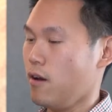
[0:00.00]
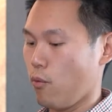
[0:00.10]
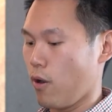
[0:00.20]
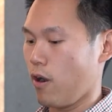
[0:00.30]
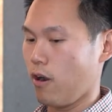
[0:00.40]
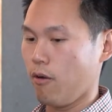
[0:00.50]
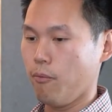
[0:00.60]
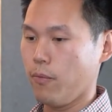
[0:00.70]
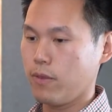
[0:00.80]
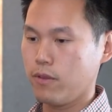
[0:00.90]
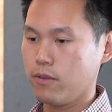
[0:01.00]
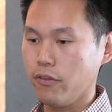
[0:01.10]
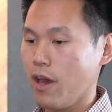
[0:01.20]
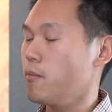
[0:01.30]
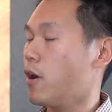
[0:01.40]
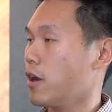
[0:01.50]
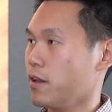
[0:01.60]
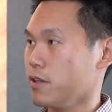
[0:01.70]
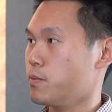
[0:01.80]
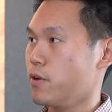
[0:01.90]
where the night
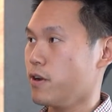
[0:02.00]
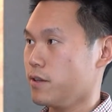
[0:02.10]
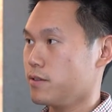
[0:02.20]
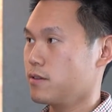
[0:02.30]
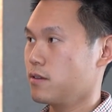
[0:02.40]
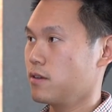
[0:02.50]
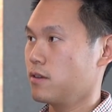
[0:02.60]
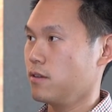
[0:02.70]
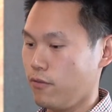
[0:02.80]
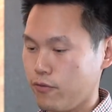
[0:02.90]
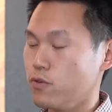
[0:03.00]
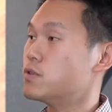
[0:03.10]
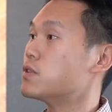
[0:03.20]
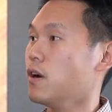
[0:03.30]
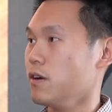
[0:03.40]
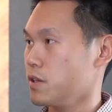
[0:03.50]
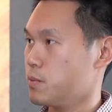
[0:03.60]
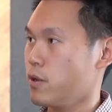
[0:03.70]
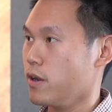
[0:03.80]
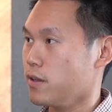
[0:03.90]
market experience, the food stall
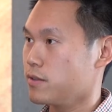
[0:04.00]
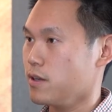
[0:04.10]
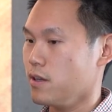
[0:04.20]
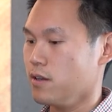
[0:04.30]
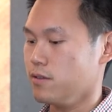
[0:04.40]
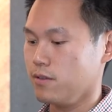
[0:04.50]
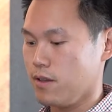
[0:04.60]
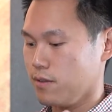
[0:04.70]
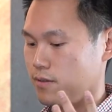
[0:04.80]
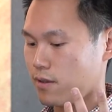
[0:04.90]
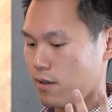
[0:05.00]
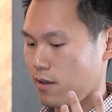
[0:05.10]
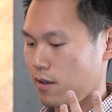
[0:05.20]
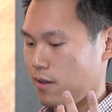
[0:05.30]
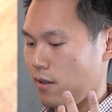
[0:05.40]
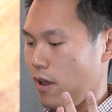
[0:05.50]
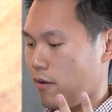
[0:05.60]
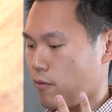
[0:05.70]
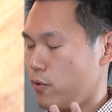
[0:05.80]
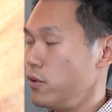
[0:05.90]
experience is
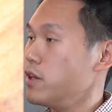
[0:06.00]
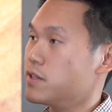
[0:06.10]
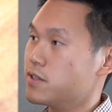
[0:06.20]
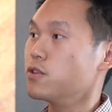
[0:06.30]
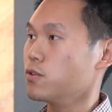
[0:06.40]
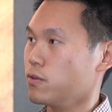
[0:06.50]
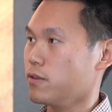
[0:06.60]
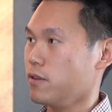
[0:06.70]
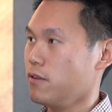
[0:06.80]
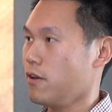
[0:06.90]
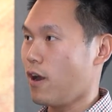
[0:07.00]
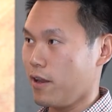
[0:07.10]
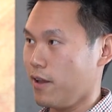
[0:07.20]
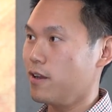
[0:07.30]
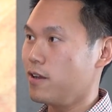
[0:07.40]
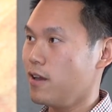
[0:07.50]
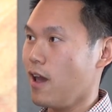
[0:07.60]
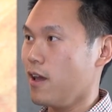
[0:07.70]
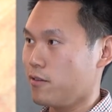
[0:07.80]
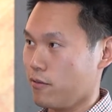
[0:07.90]
like really essential to their identity
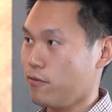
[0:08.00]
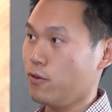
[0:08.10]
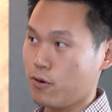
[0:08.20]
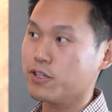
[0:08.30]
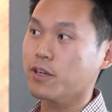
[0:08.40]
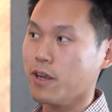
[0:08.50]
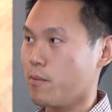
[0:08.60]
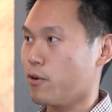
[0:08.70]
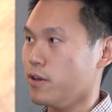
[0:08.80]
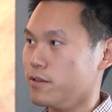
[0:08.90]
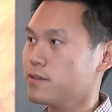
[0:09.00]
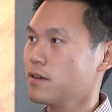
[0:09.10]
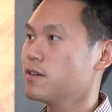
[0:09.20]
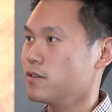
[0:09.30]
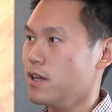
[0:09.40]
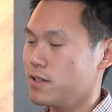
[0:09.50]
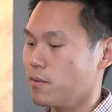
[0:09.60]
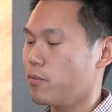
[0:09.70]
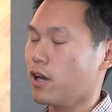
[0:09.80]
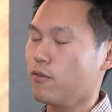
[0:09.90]
and to flourishing neighborhoods. So that's
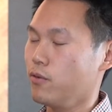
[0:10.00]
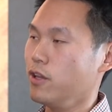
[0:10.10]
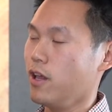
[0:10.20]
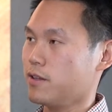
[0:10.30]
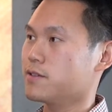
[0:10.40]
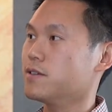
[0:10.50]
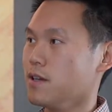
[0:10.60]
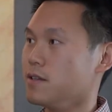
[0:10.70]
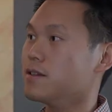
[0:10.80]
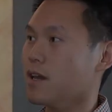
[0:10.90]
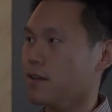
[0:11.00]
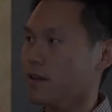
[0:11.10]
something I'd really like to see in San